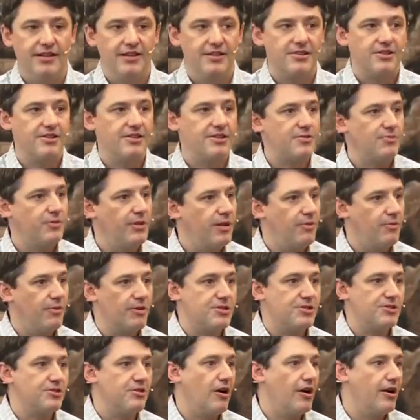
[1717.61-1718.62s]
So this week we're
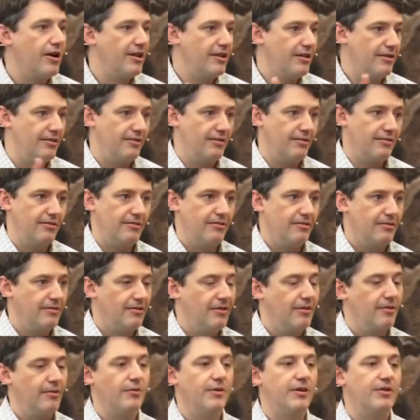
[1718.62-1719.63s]
starting
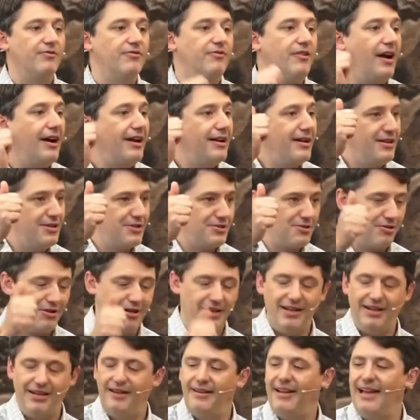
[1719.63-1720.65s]
with finding
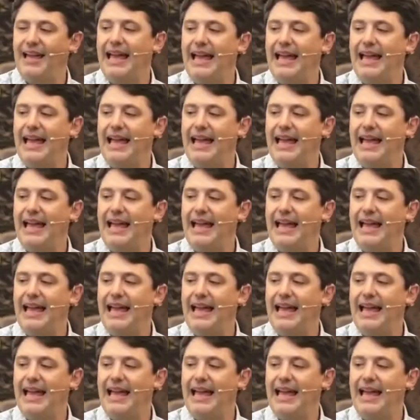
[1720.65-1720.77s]
joy